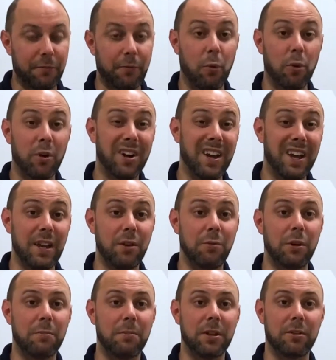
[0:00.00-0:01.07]
4
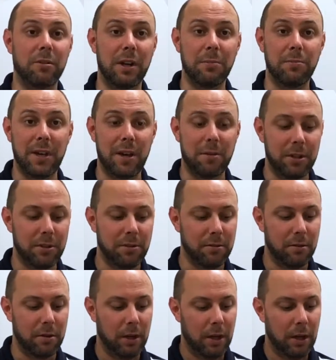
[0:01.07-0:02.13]
81 milligram tablets
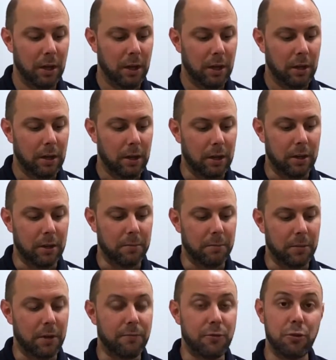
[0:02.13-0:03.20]

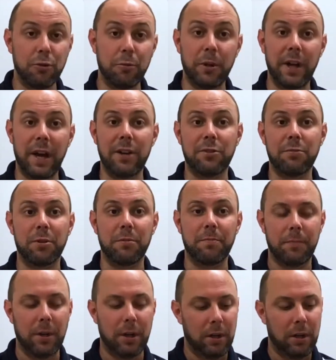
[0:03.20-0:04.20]
of chewable aspirin.